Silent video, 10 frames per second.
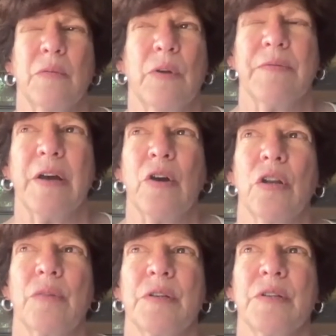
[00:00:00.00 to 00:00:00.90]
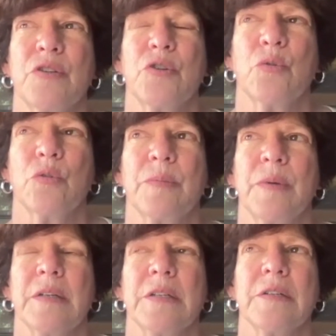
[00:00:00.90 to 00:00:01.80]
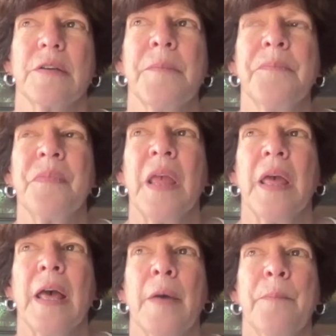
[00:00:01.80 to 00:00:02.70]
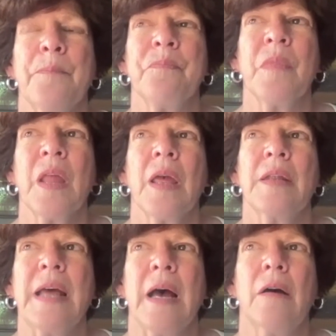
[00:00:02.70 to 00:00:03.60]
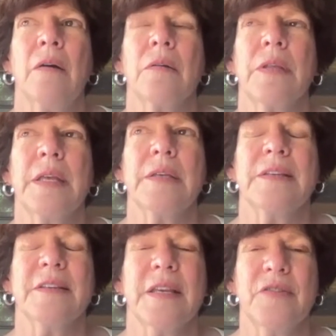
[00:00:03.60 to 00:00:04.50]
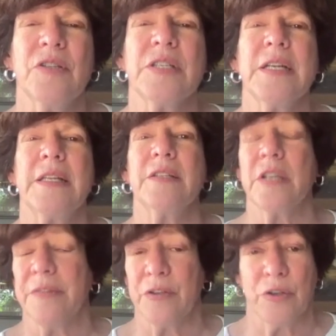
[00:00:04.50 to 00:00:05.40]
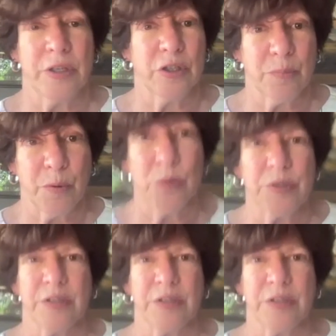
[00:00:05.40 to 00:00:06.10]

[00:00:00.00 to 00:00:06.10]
one of our columnists has talked about it. Now, interestingly, the Soviet Union supported